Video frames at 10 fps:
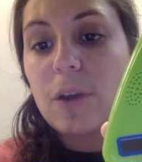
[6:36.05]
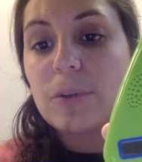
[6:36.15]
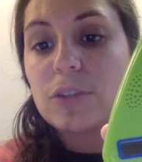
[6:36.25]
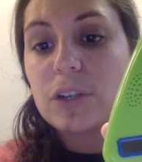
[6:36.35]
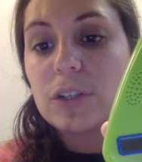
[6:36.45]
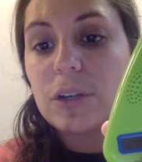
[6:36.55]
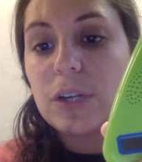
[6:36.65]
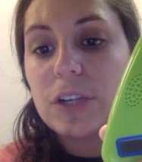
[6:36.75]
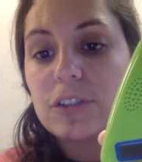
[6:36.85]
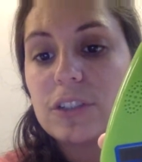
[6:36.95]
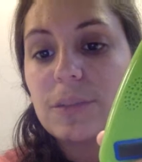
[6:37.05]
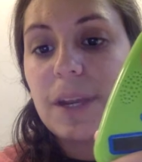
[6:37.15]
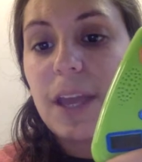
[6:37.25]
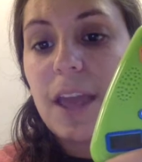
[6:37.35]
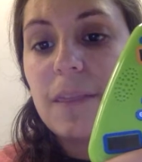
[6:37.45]
I'm going to turn it on here in just a
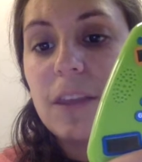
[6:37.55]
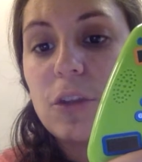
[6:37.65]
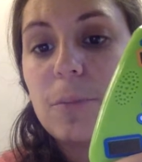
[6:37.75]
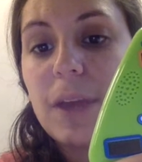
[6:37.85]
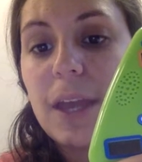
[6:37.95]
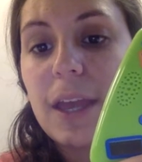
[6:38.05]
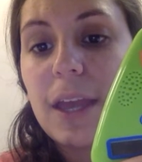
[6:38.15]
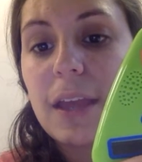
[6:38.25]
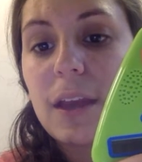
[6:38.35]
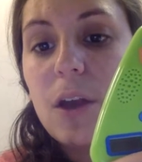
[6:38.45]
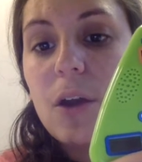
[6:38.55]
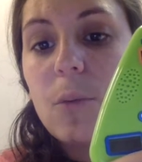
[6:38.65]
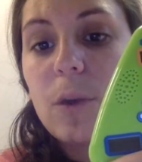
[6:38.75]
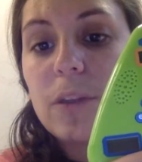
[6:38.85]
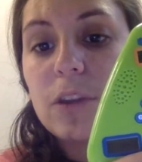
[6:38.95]
minute, and then you pick
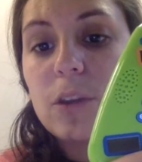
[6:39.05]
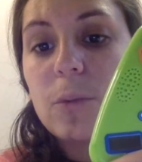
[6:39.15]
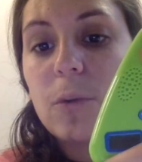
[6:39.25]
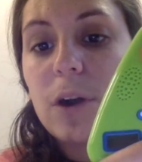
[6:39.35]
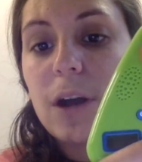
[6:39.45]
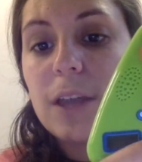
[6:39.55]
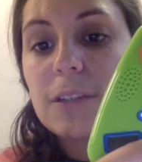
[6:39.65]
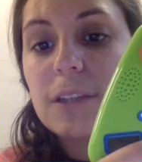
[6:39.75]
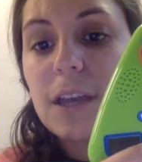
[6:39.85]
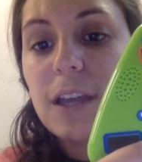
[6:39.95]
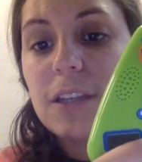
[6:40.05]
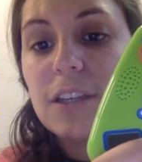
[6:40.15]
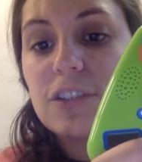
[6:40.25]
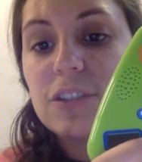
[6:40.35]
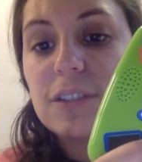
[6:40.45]
whether you want
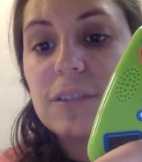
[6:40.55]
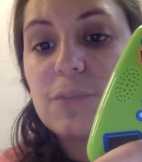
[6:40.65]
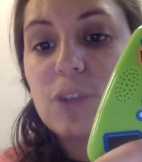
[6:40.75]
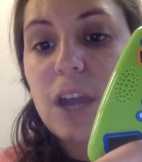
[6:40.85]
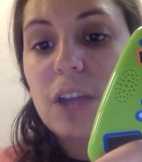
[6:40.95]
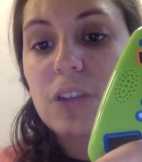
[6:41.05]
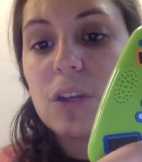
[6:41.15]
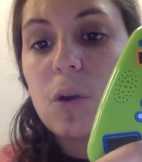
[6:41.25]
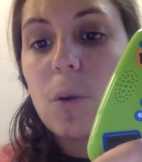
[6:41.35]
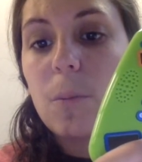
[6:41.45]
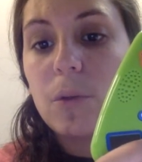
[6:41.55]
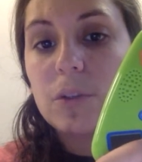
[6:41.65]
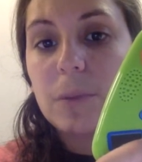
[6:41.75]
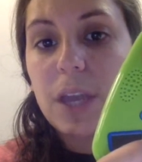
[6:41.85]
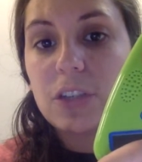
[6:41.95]
addition and subtraction or
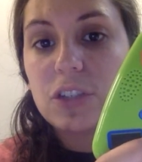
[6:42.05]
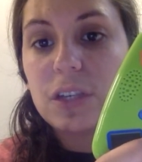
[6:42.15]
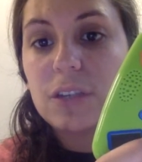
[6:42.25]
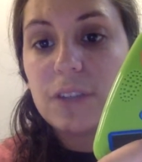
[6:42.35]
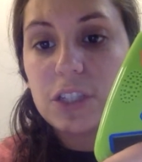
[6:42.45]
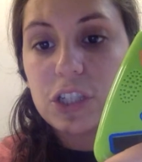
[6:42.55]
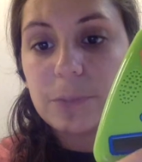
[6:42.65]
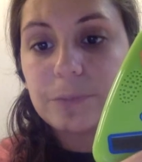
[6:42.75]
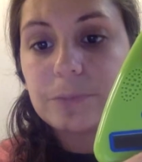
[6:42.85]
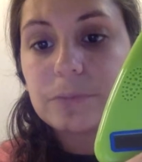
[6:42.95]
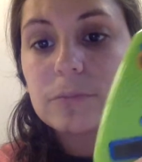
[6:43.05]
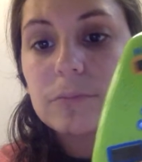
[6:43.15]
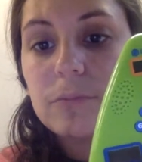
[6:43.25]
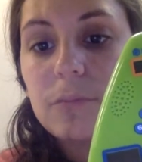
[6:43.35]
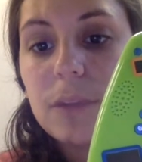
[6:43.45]
multiplication and division.
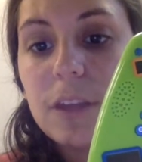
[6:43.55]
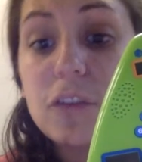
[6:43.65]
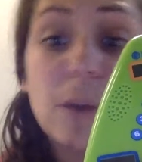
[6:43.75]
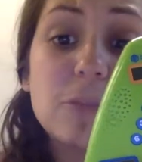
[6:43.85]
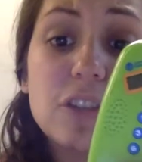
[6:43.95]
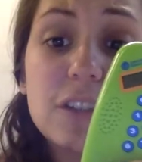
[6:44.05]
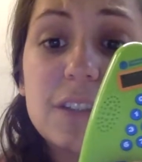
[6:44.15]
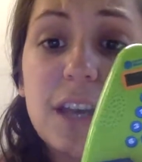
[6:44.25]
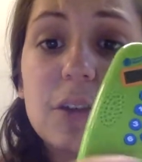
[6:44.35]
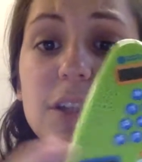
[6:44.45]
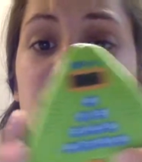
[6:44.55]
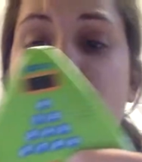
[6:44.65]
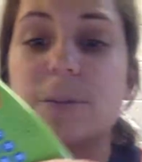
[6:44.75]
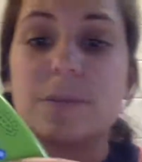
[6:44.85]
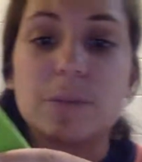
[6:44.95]
So I'm just going to stay on
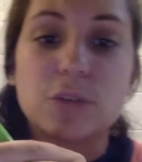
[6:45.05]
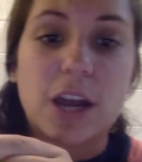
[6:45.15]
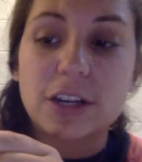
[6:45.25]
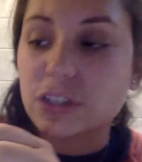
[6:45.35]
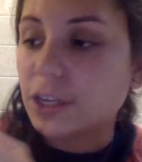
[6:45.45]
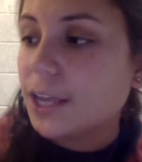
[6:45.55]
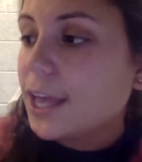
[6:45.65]
addition and subtraction.